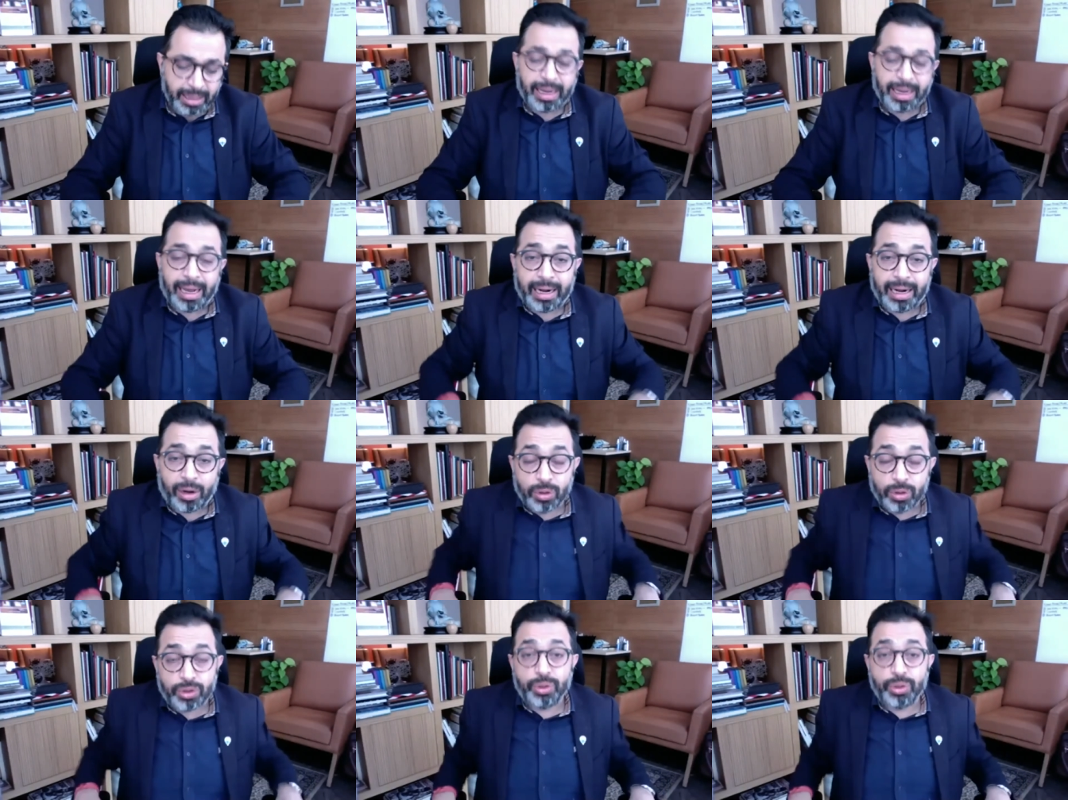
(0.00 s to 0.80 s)
and
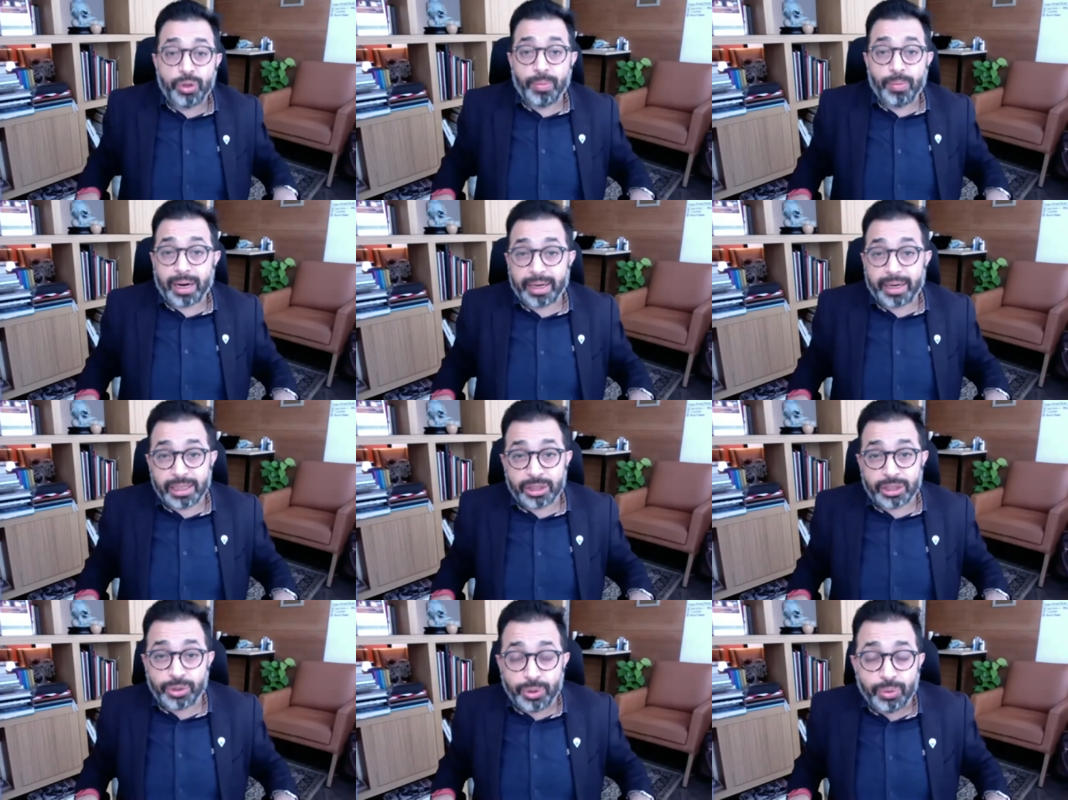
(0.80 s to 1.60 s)
also new
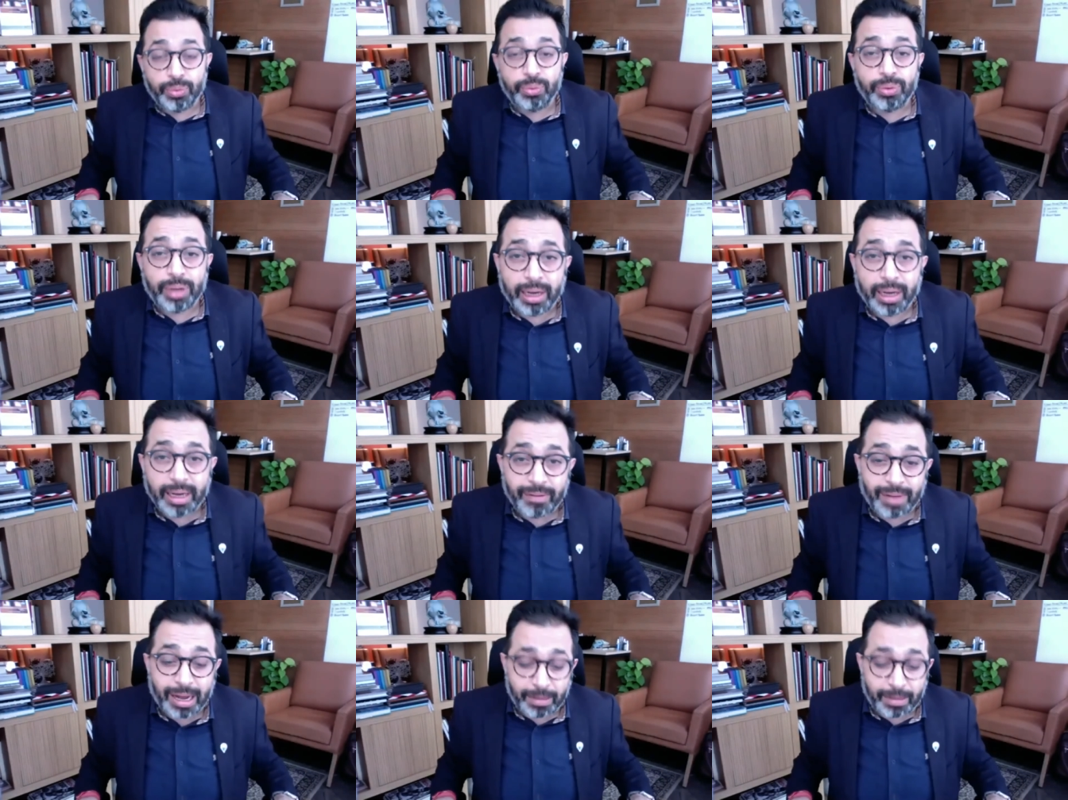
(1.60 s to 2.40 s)
markets new uh,
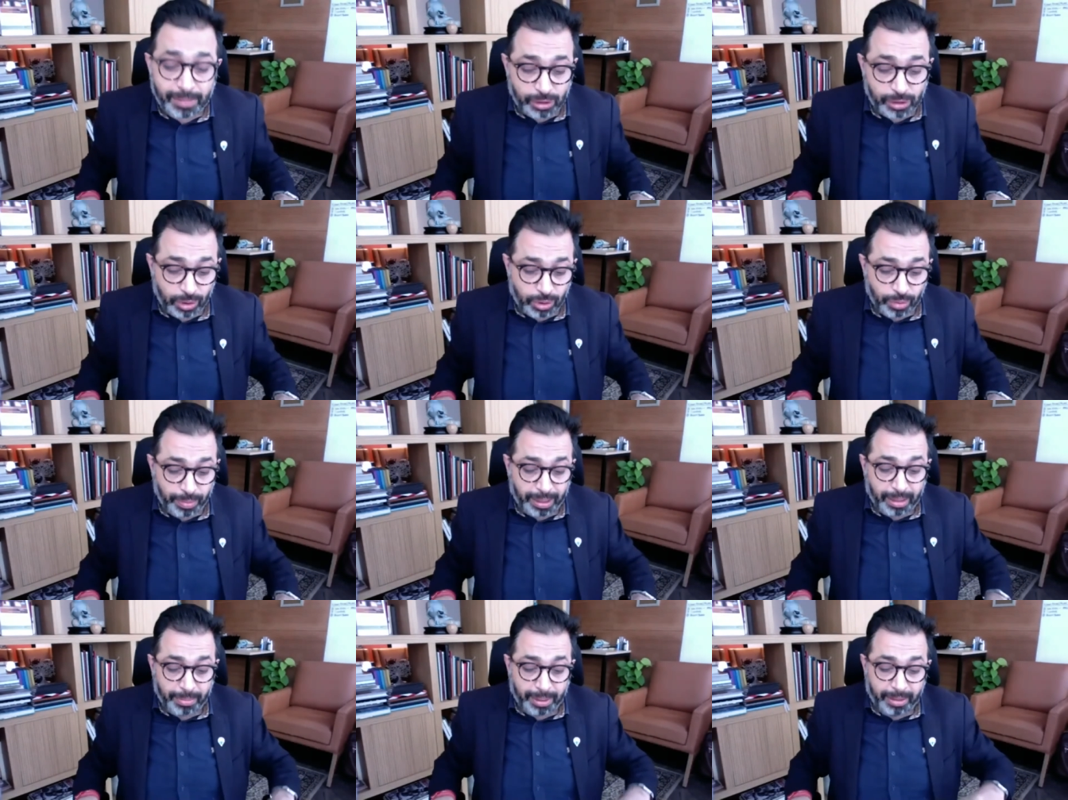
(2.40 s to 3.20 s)
environments also
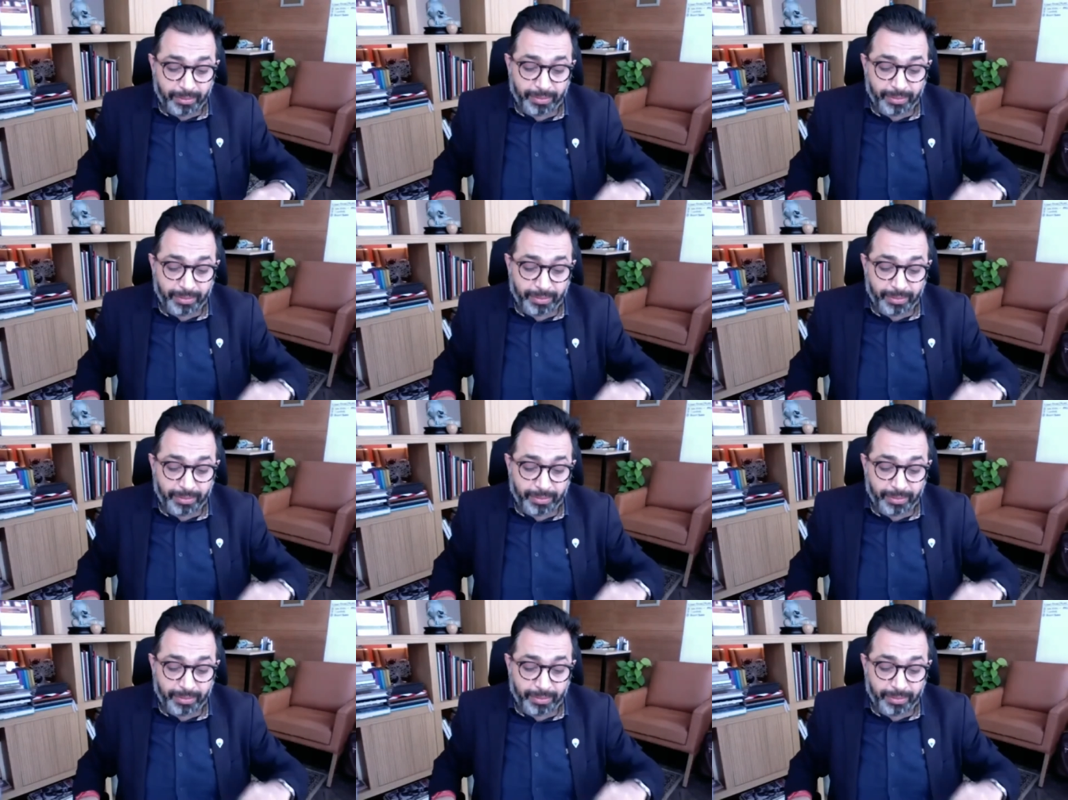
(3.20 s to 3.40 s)
become a very